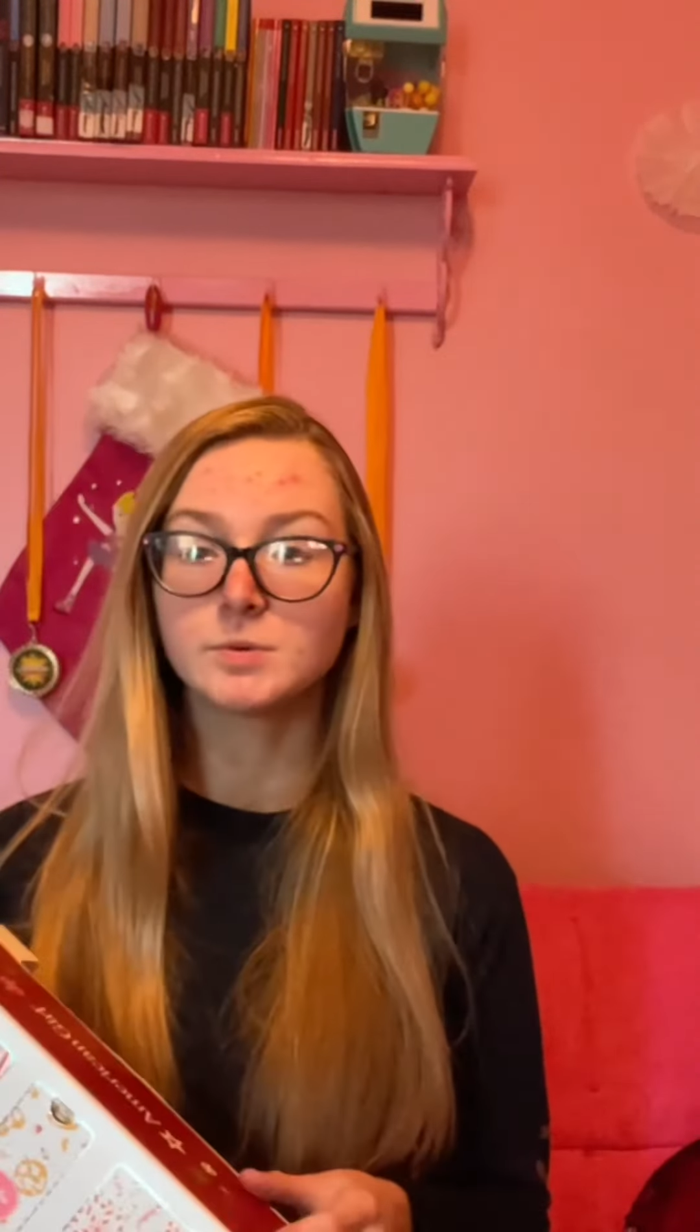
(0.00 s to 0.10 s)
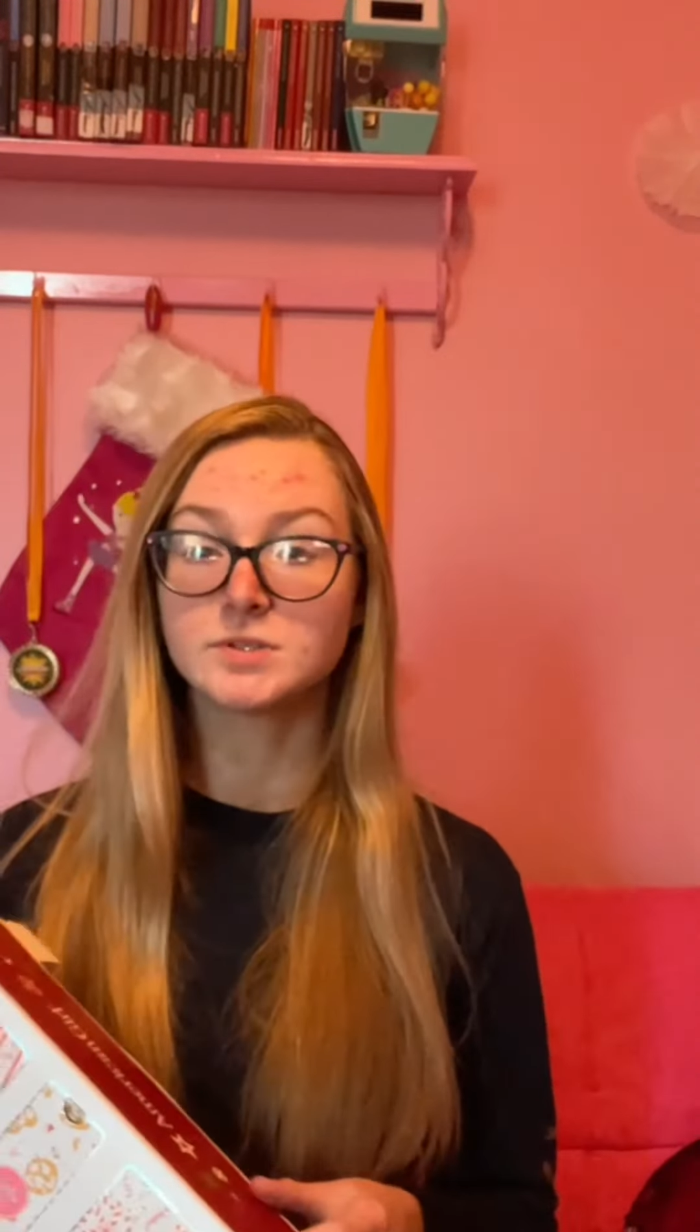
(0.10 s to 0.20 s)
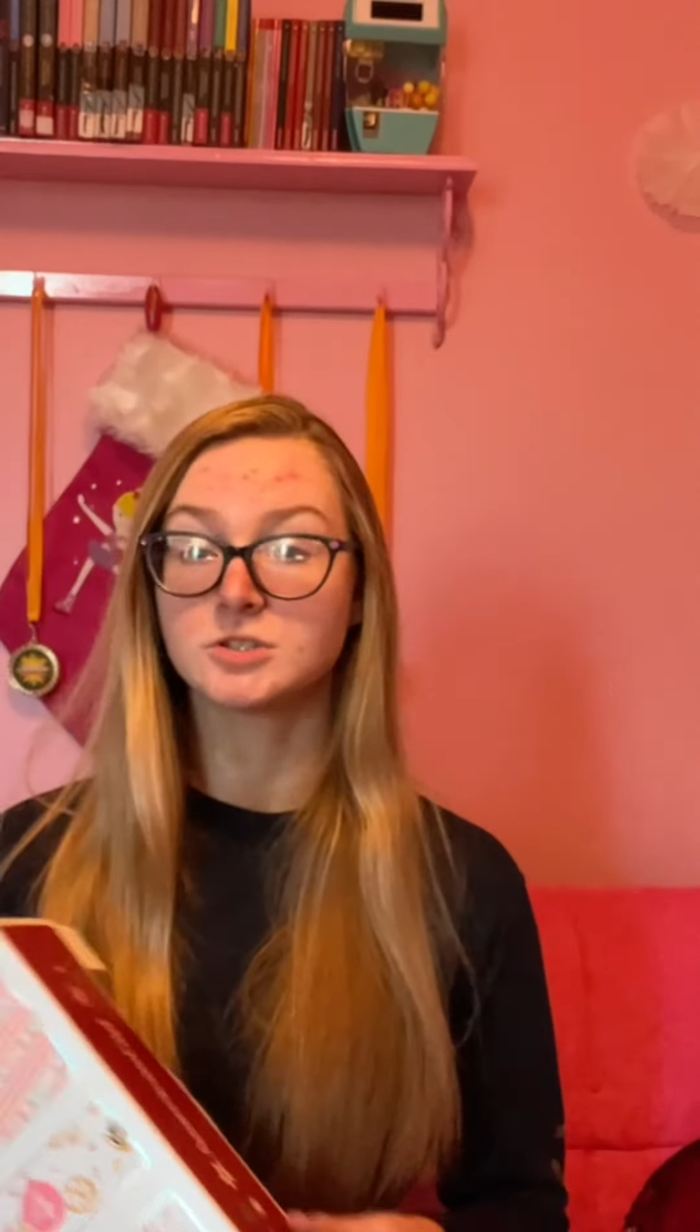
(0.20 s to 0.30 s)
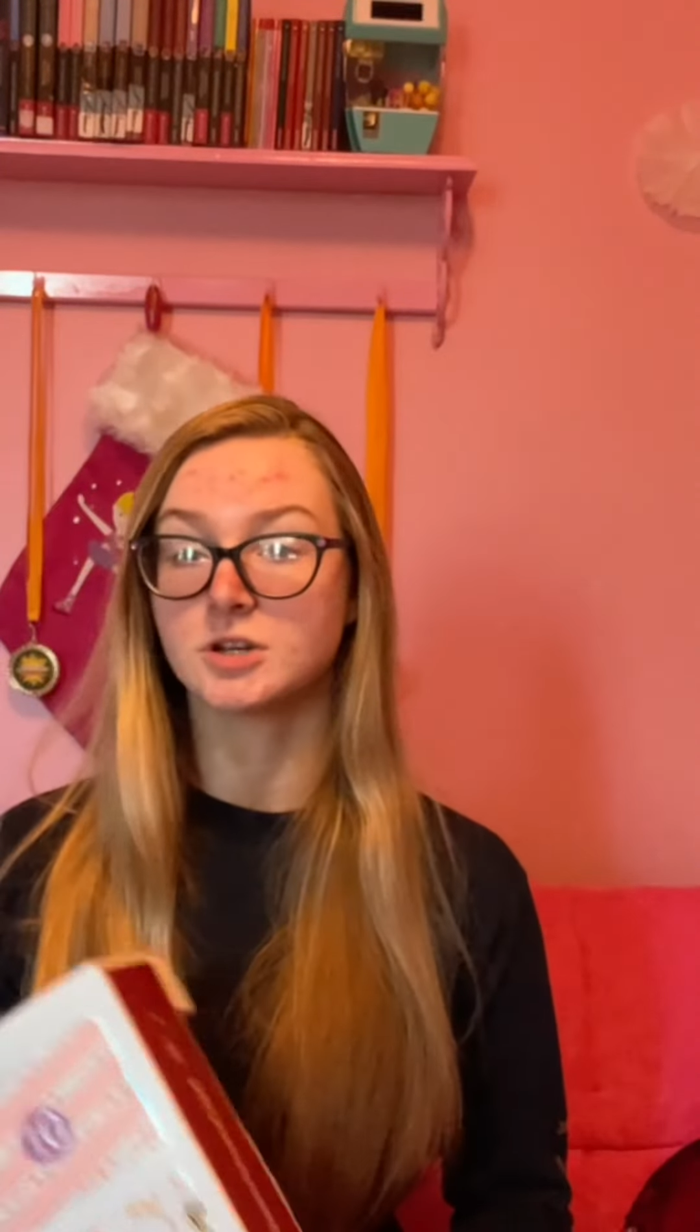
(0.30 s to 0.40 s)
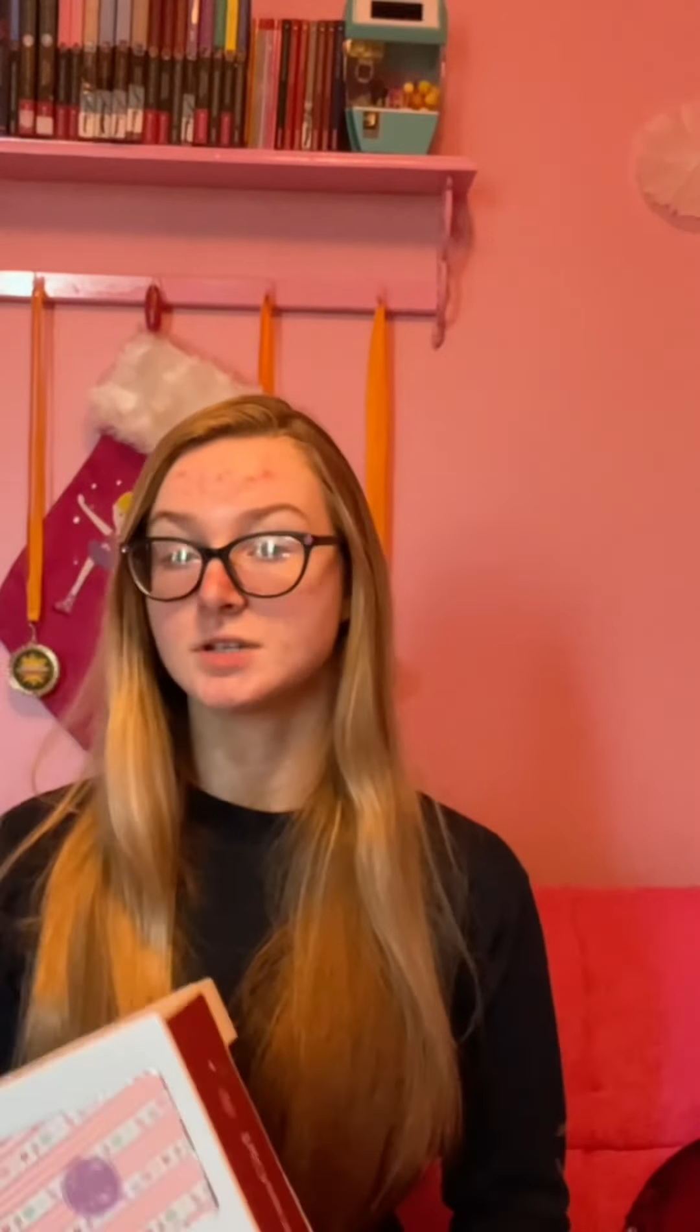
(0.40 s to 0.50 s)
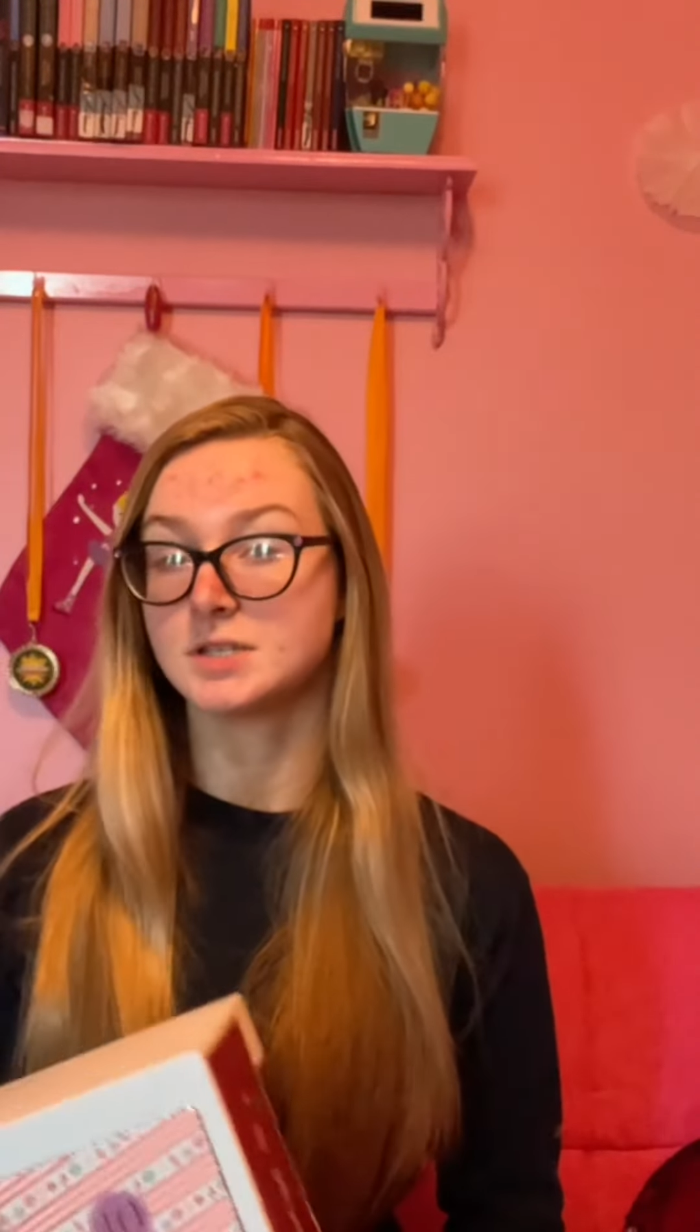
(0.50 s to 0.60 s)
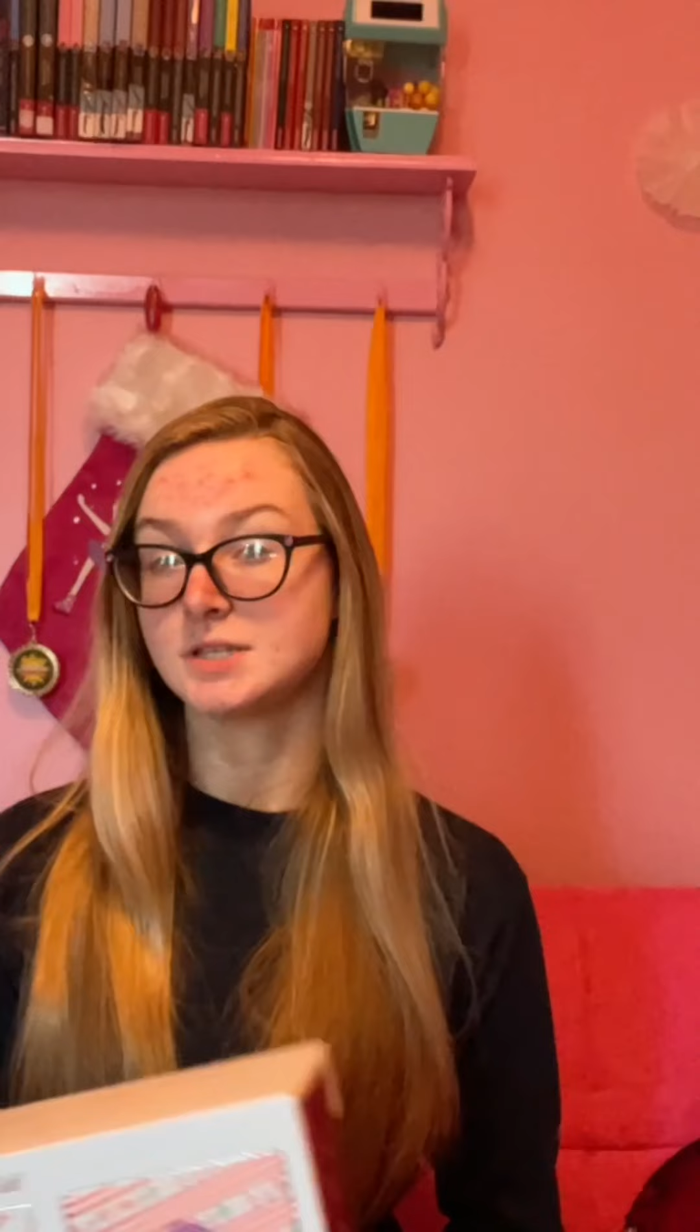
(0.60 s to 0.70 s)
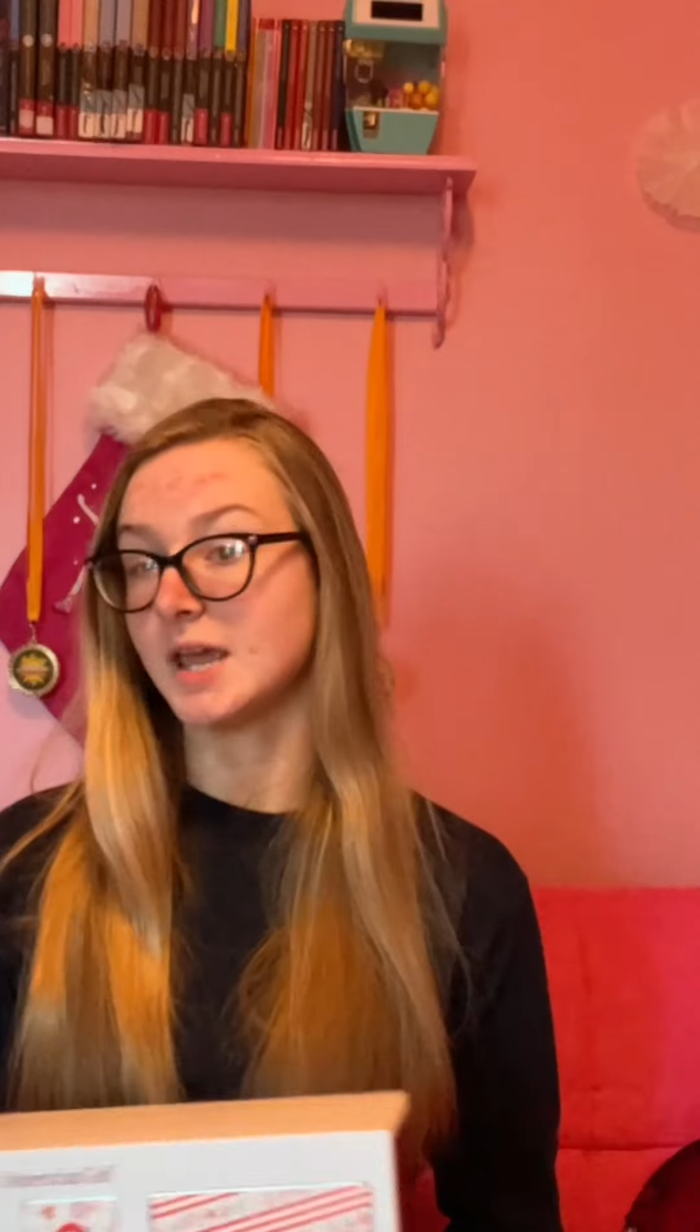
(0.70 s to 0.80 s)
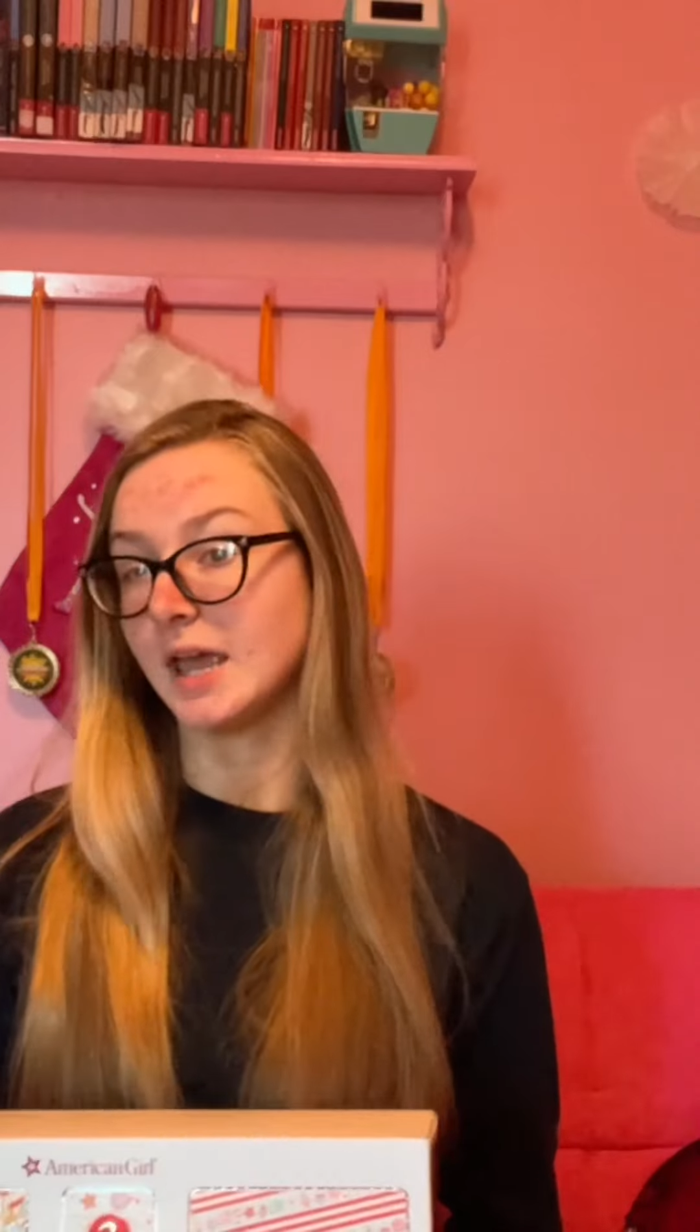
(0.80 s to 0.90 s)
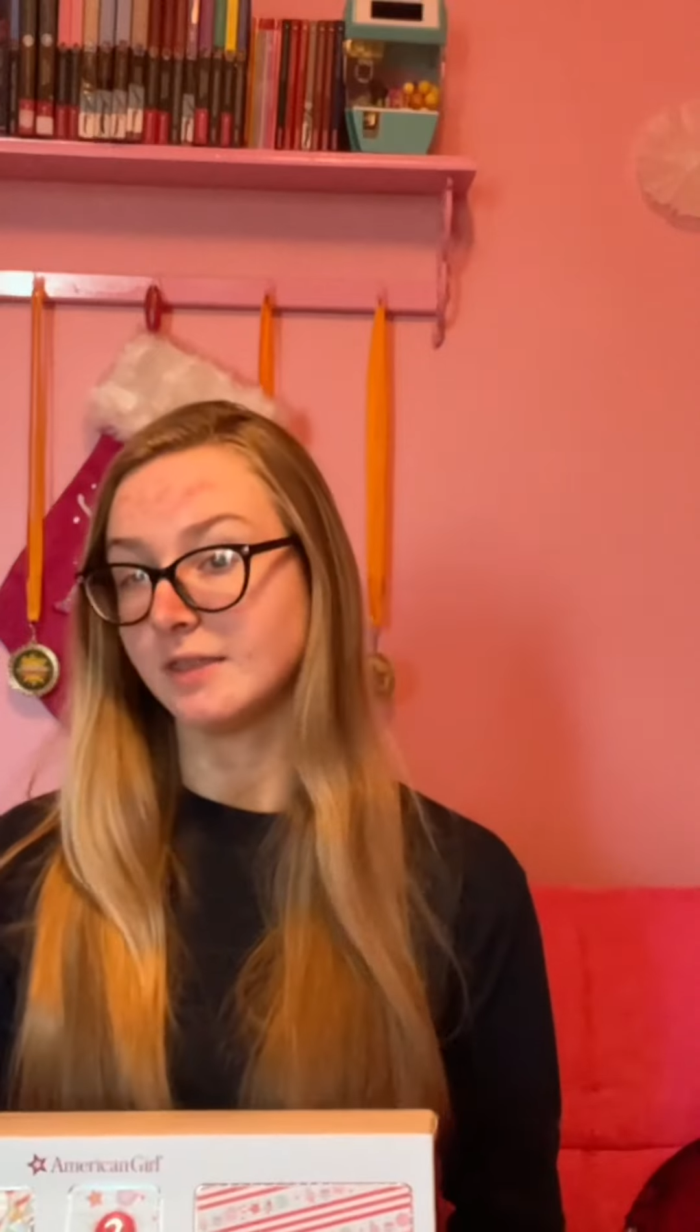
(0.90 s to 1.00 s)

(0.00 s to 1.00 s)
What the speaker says: will start today,